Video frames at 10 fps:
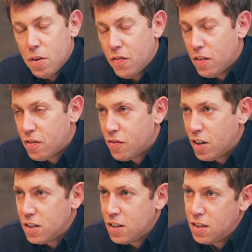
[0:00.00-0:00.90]
of my favorite
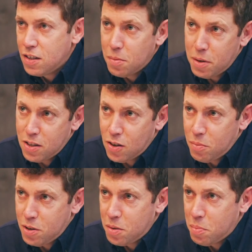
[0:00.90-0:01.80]
phrases is the best
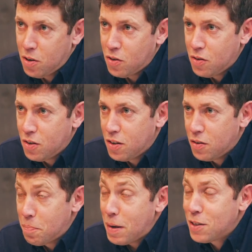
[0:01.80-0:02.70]
time to plant
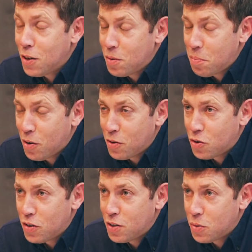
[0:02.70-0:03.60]
a
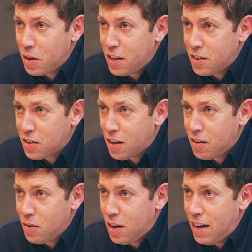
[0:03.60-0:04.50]
tree is 20 years
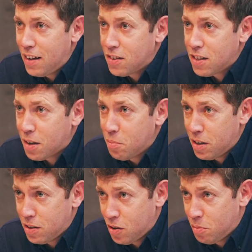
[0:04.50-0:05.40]
ago, and the second
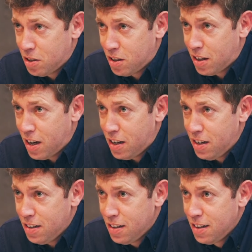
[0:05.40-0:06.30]
best time is
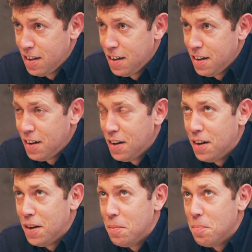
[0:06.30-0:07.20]
today.
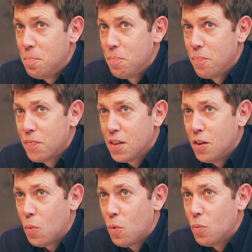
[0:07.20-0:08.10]

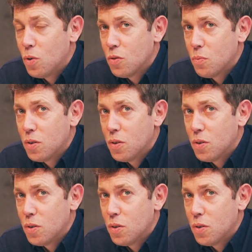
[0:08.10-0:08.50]
What